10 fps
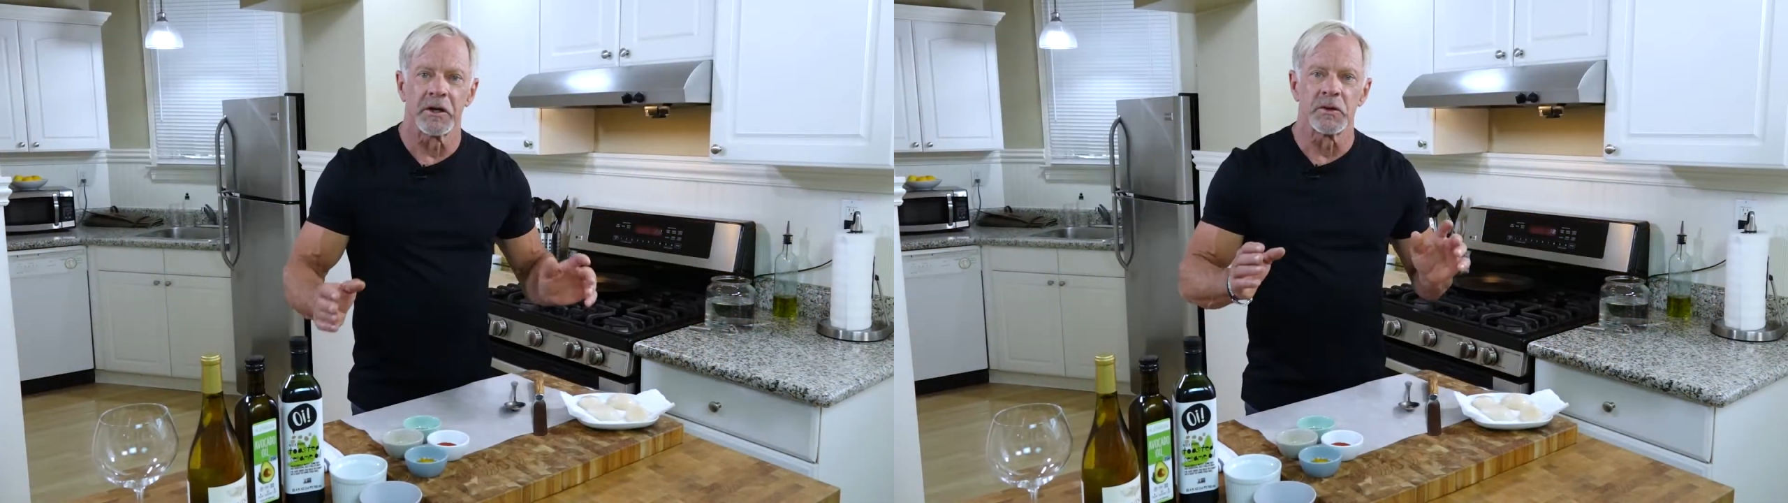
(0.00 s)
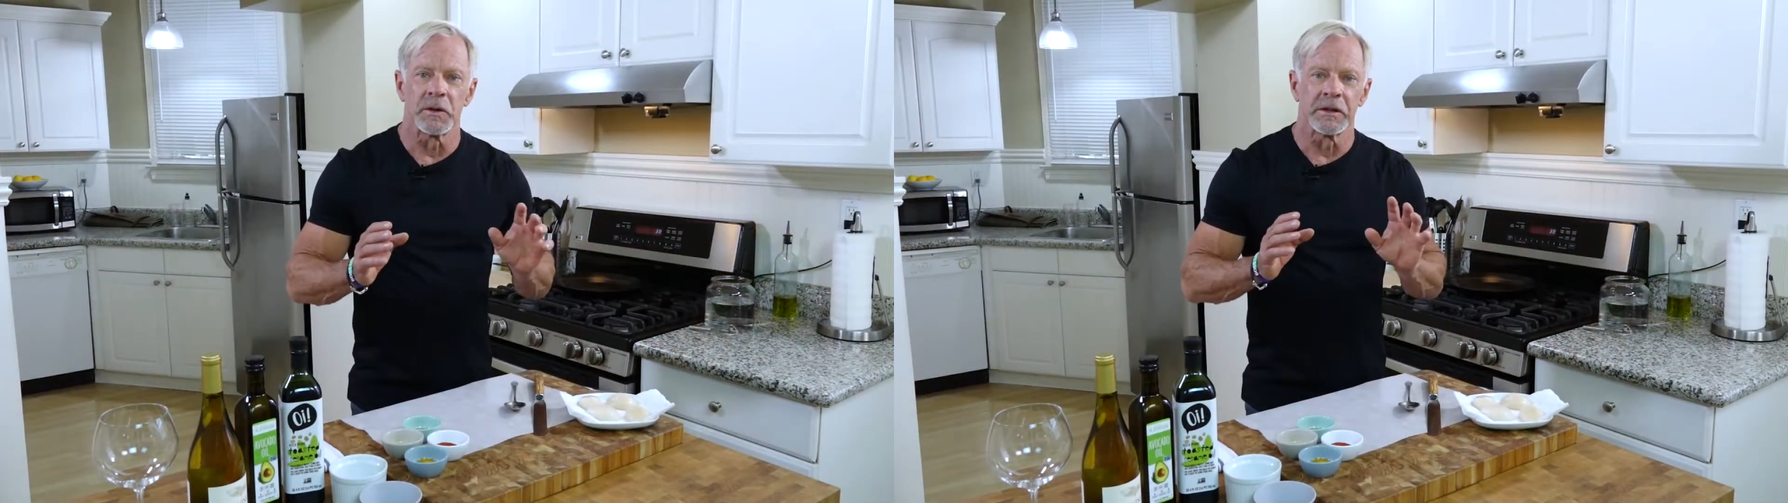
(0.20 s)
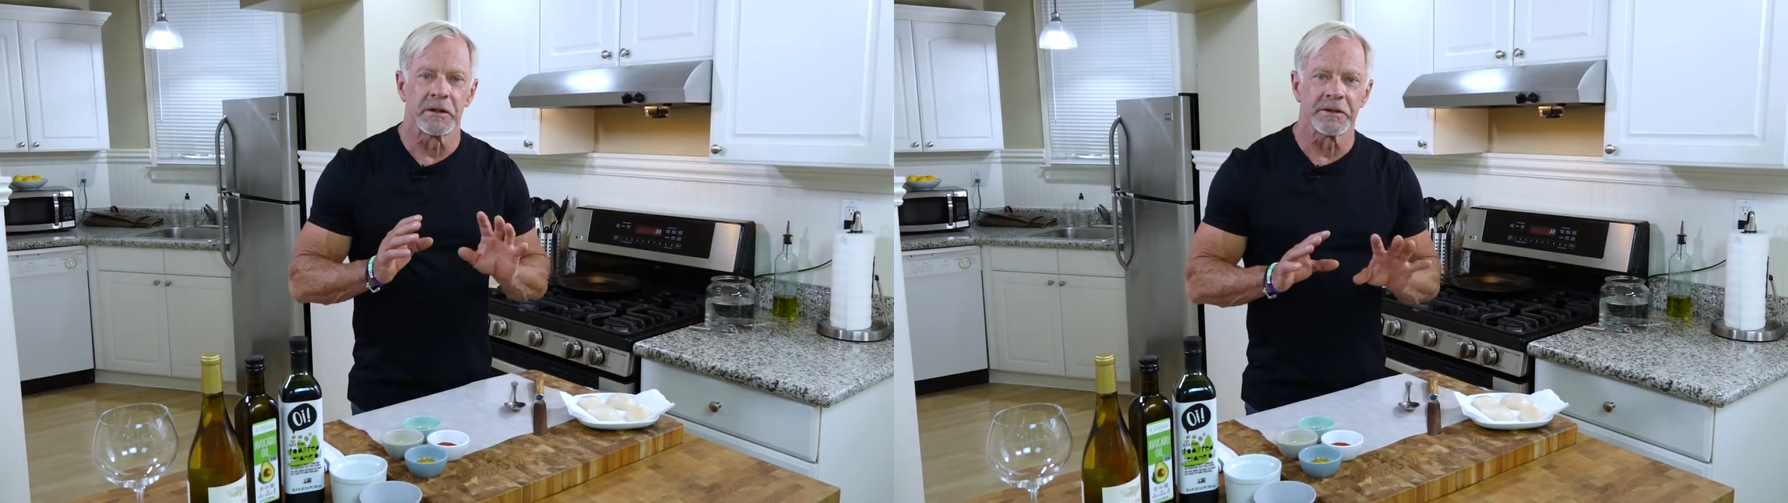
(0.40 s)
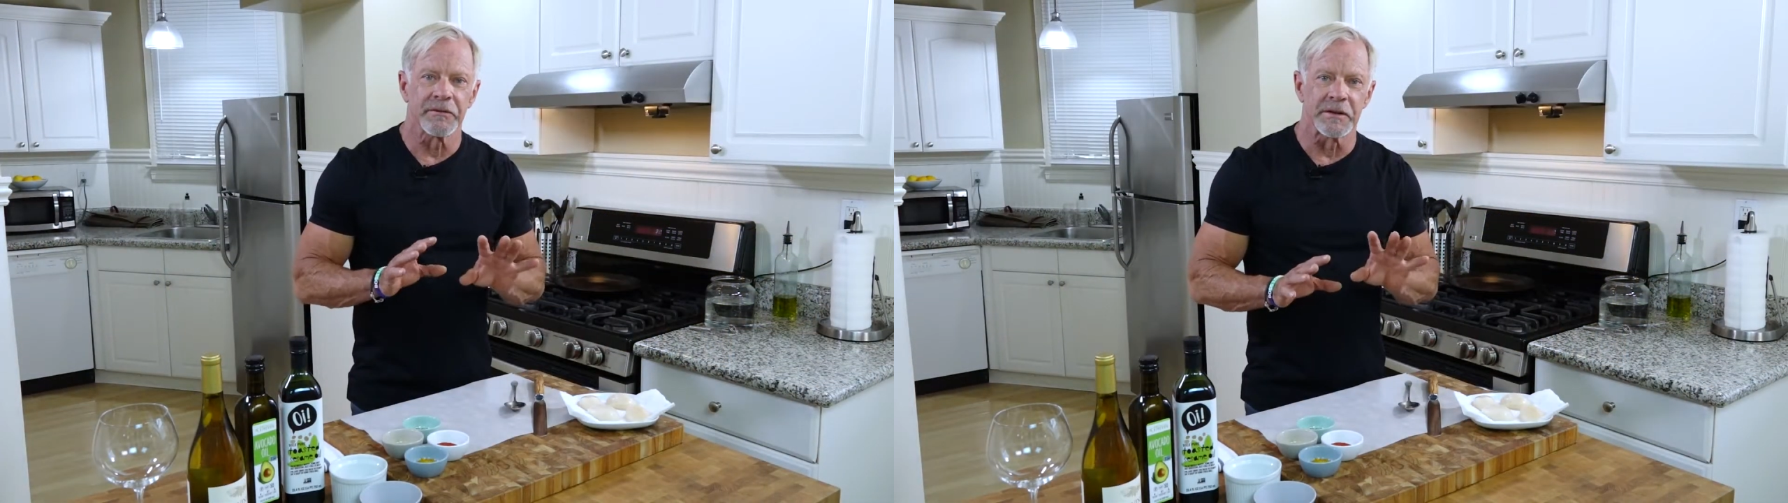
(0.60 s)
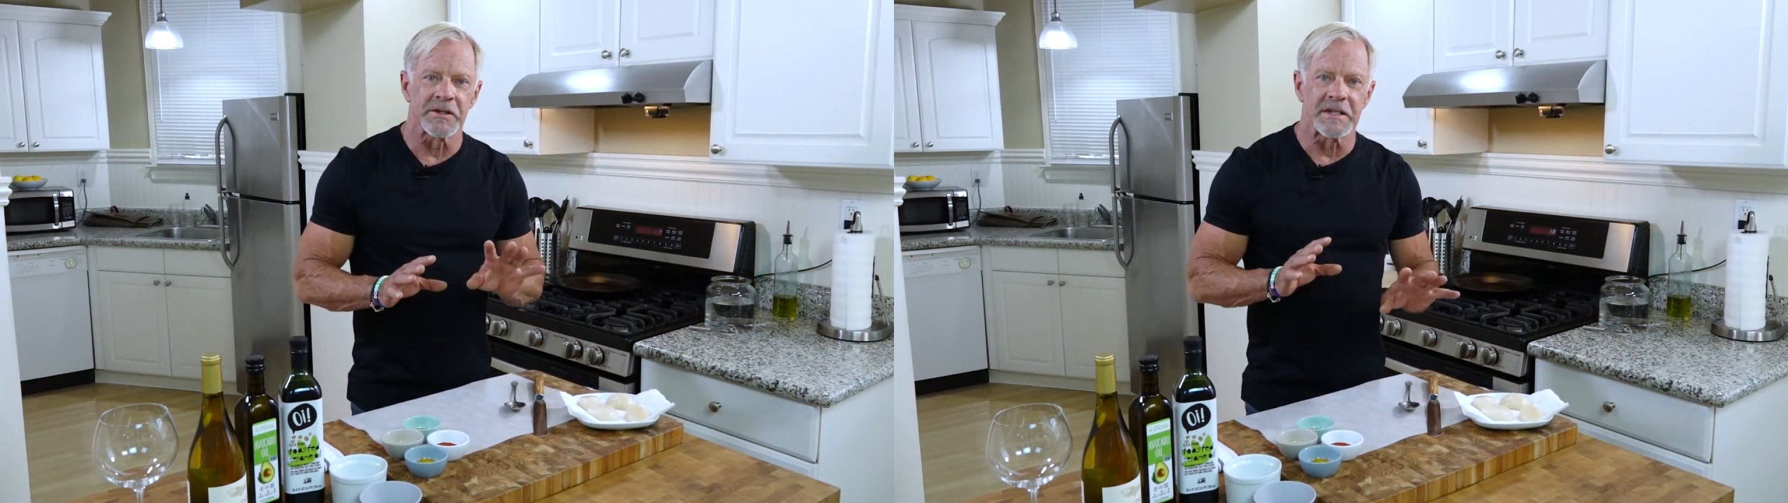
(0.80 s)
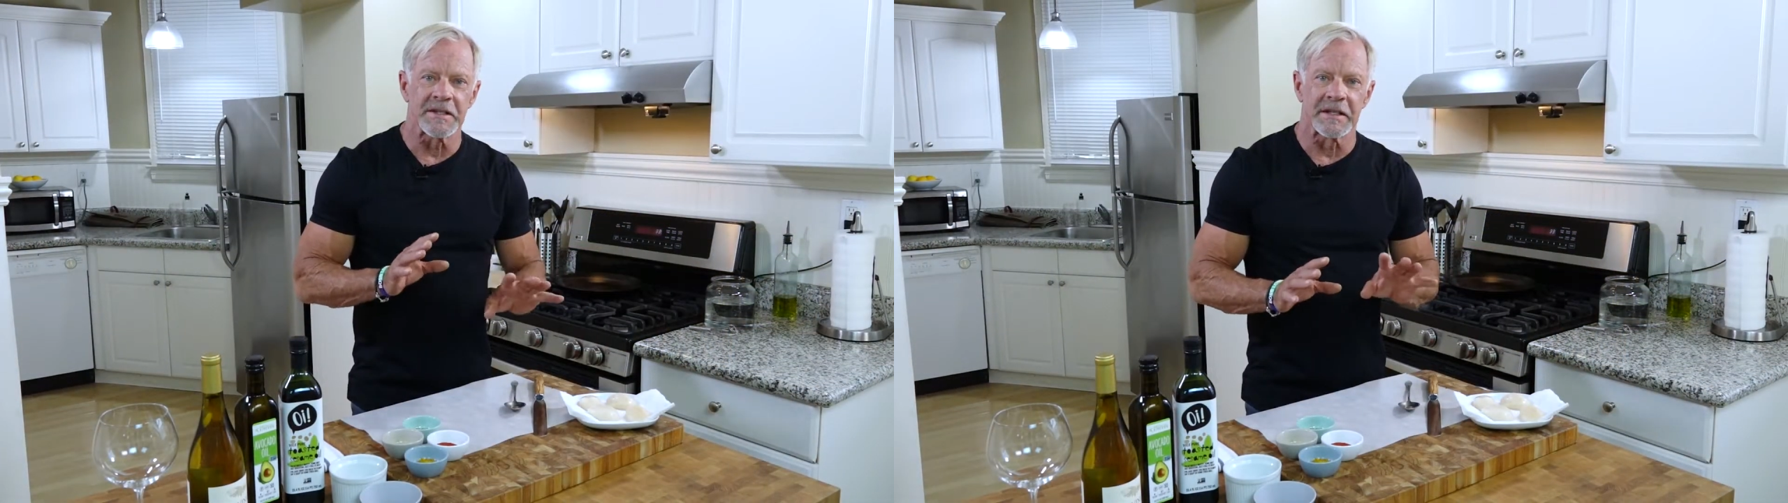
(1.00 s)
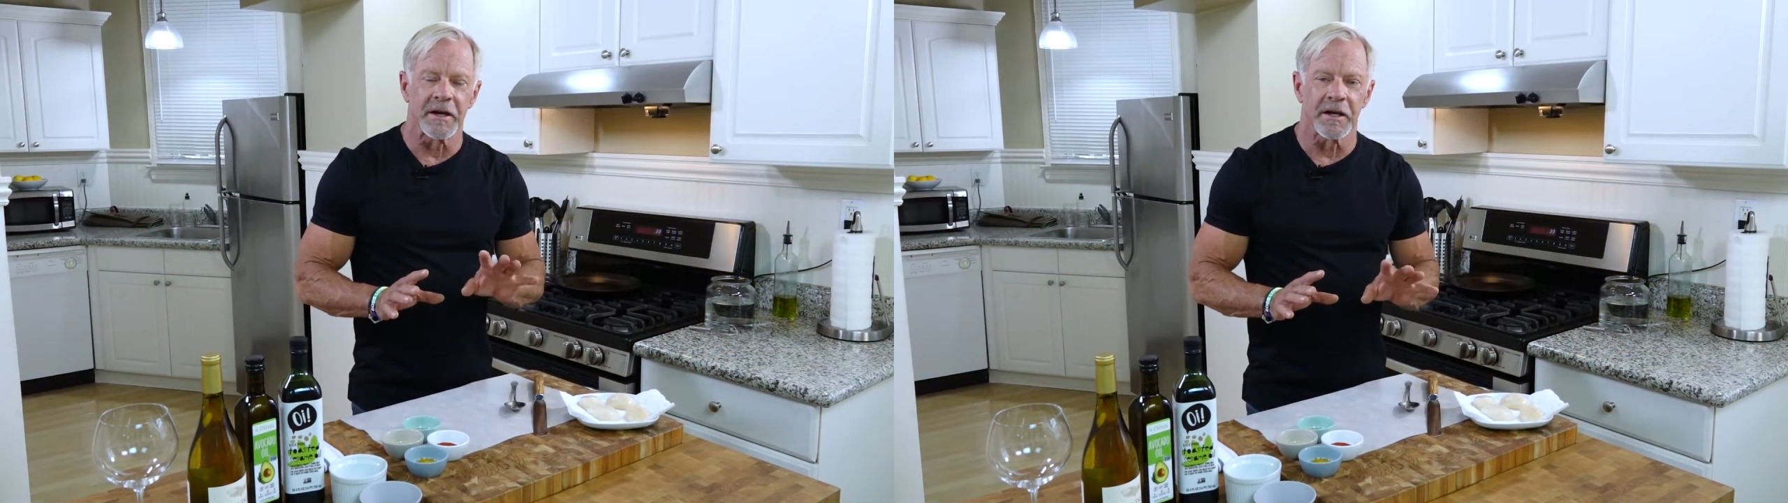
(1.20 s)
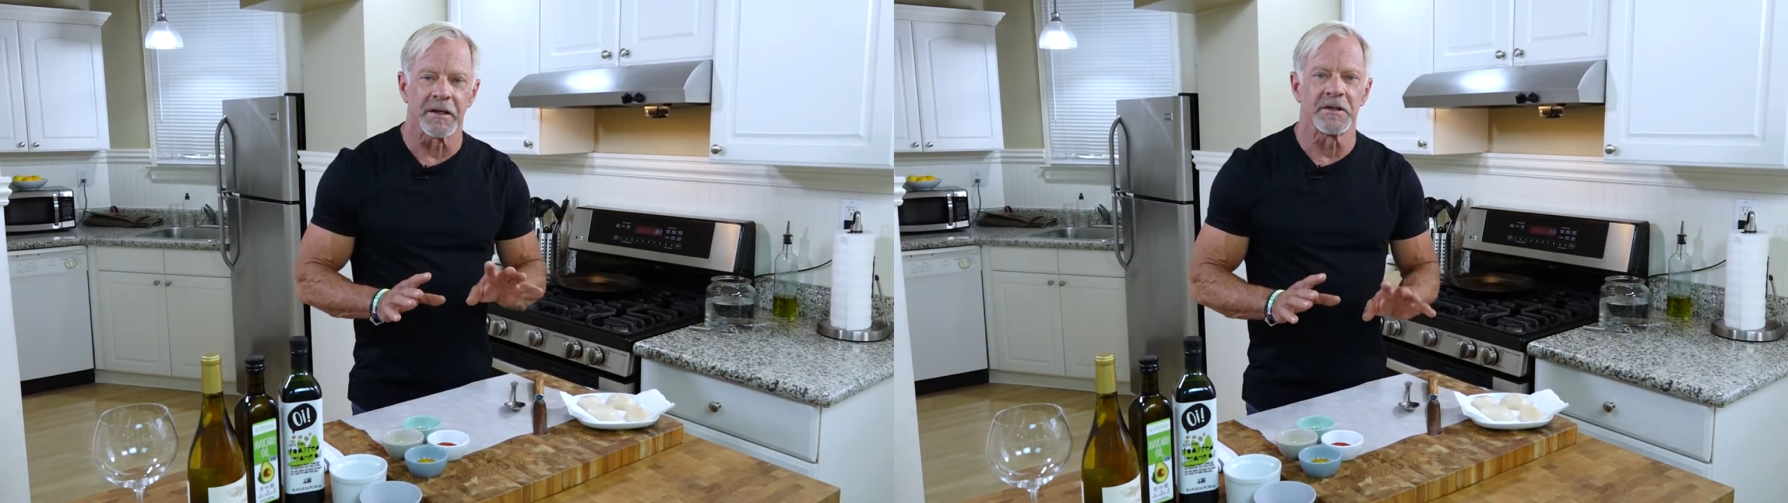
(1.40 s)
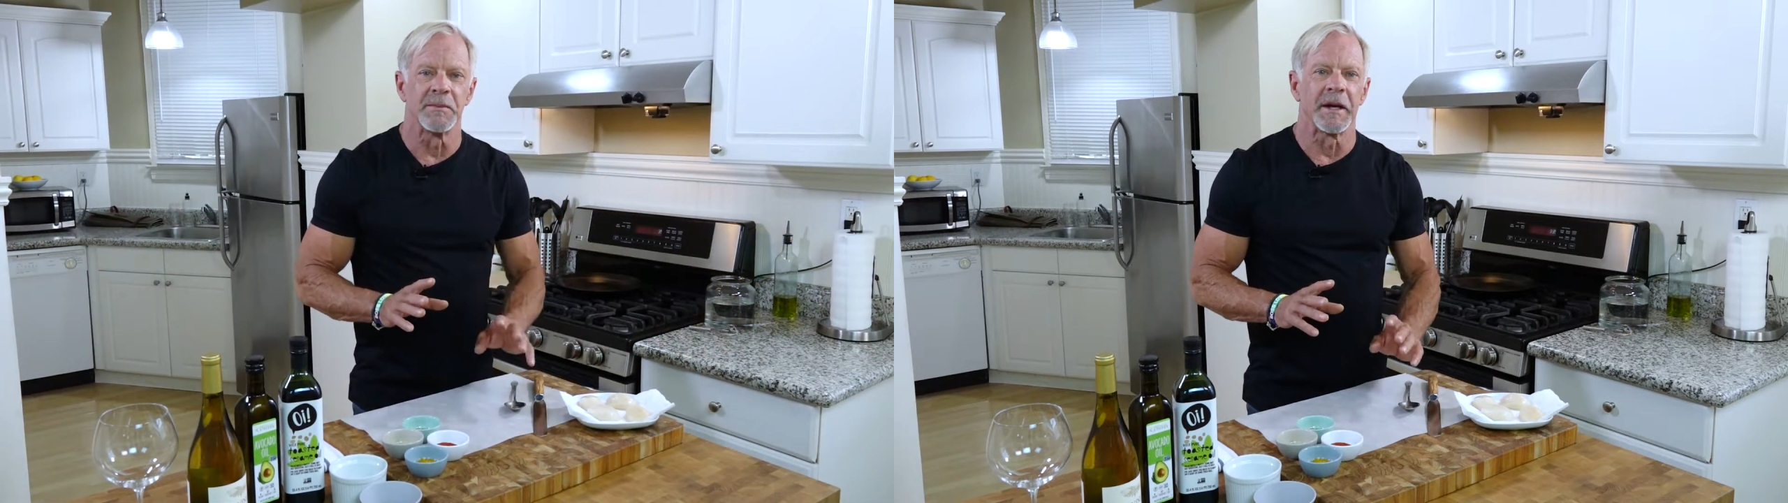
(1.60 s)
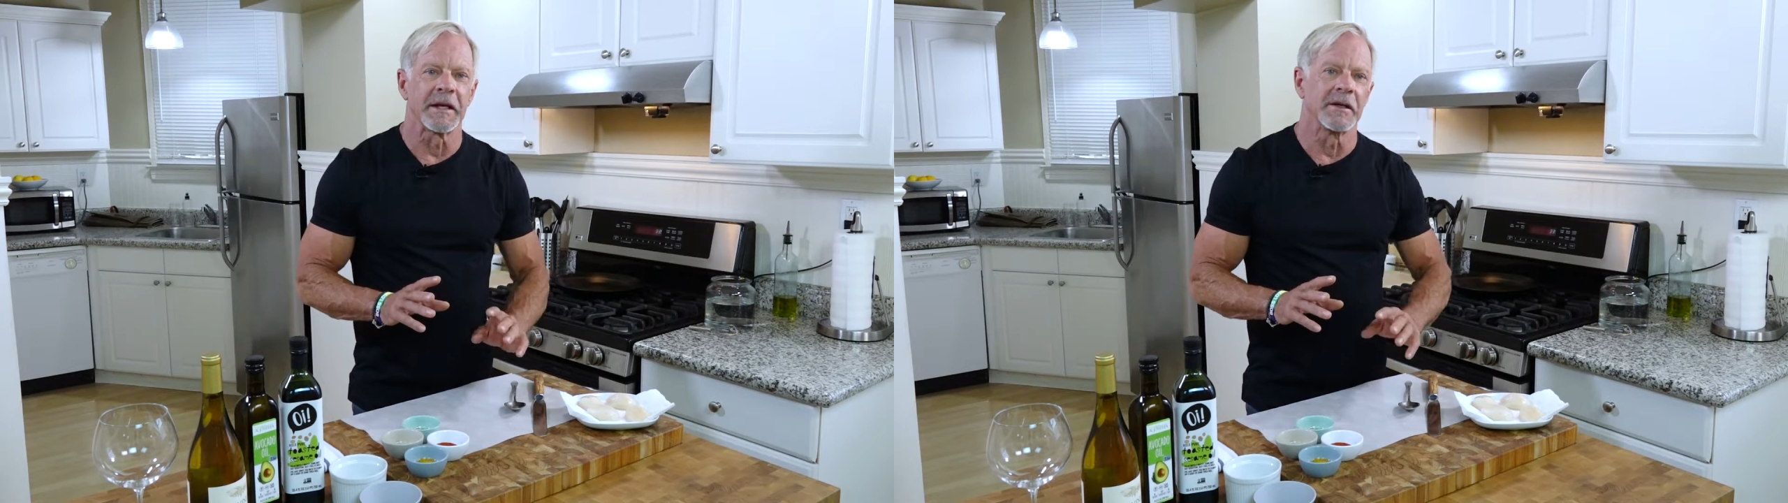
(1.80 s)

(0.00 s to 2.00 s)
do a little different seasoning on it to make